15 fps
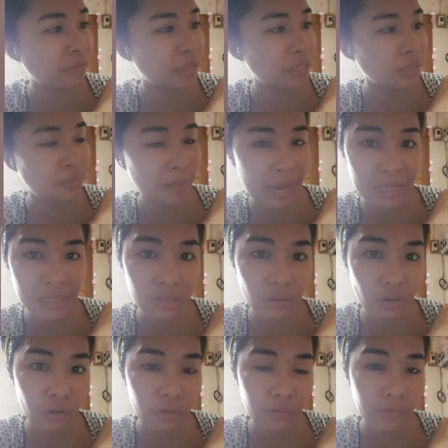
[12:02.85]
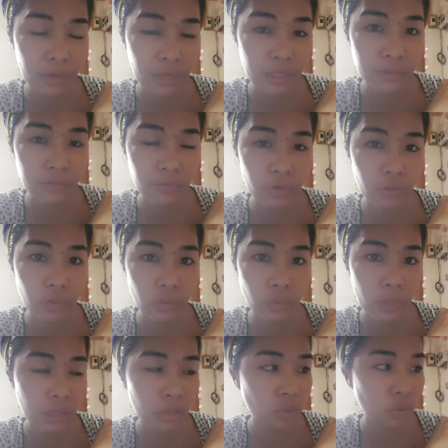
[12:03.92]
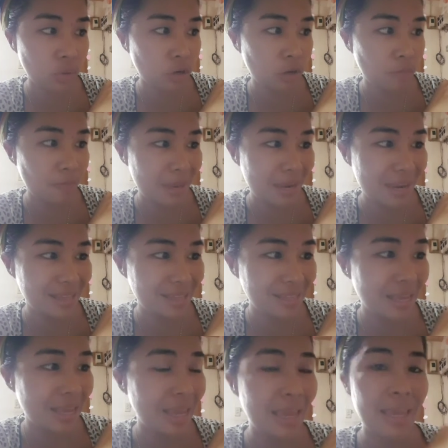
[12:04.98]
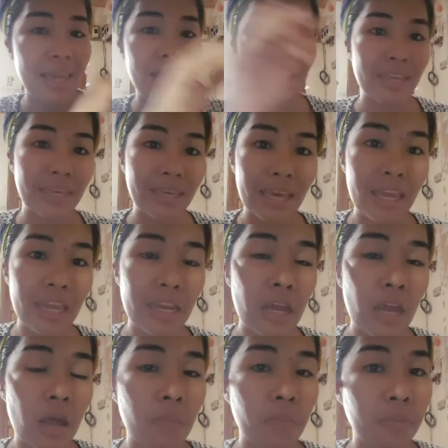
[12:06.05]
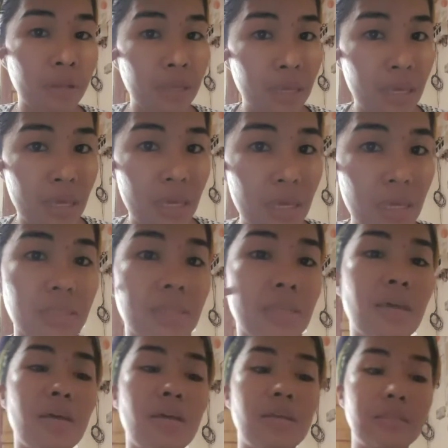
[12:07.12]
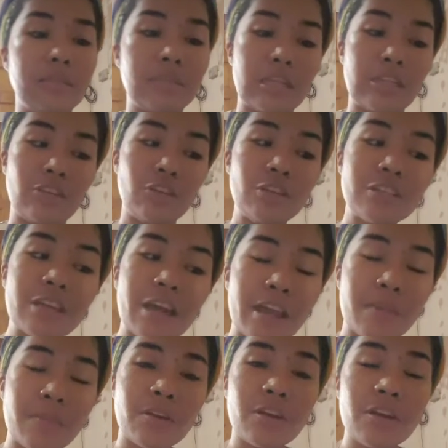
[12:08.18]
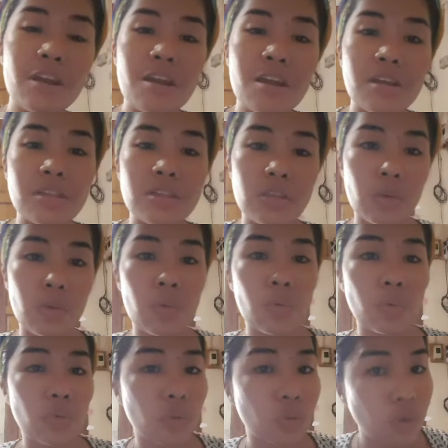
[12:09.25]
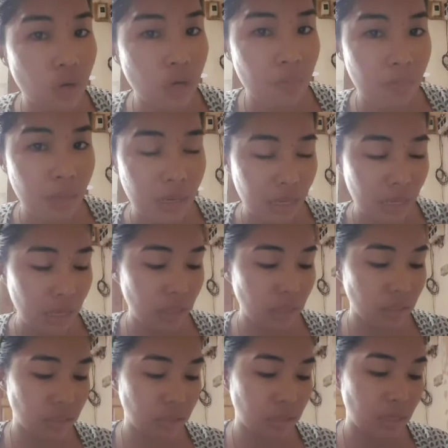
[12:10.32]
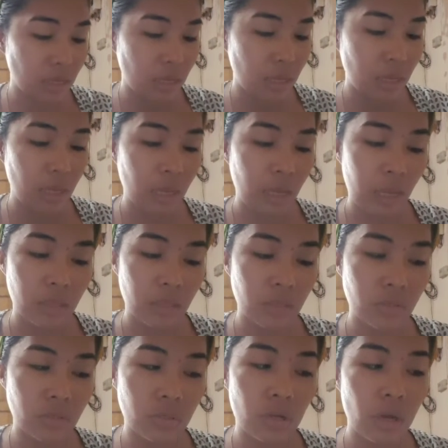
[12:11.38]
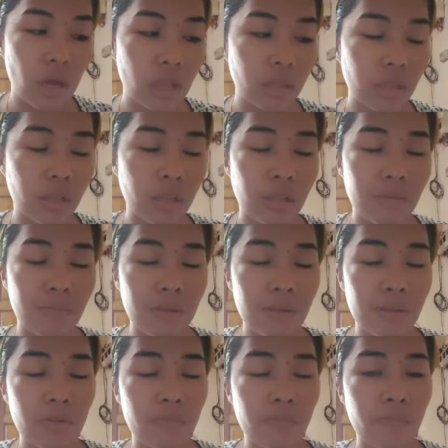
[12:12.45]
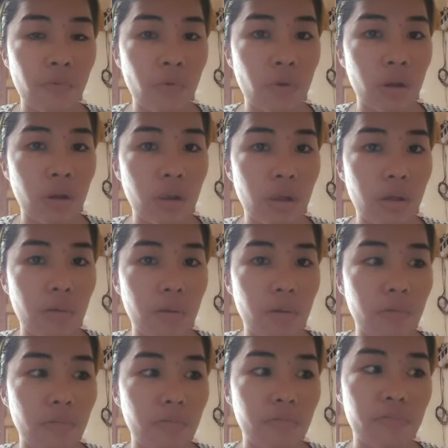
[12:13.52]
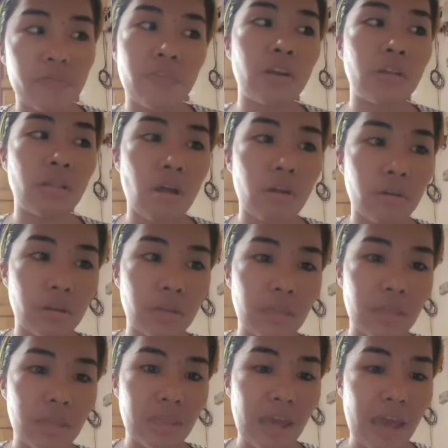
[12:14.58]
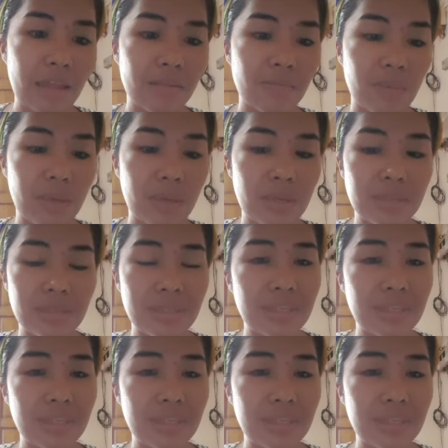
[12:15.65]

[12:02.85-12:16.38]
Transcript: this mask on our face for 20 to 30 minutes. And again, please set your timer to 30 minutes and do not leave it for far longer than that, because